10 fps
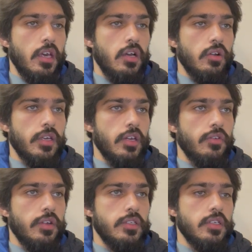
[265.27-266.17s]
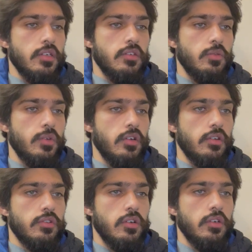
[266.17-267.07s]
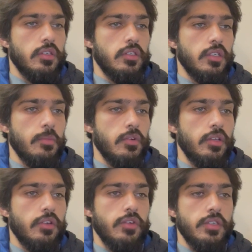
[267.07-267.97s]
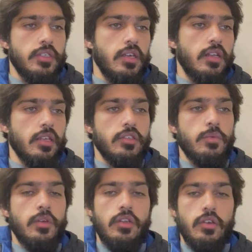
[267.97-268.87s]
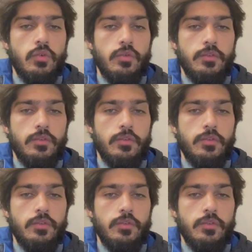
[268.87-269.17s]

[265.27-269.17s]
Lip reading: Okay, Christia. So we're going to talk about the Christia in next video.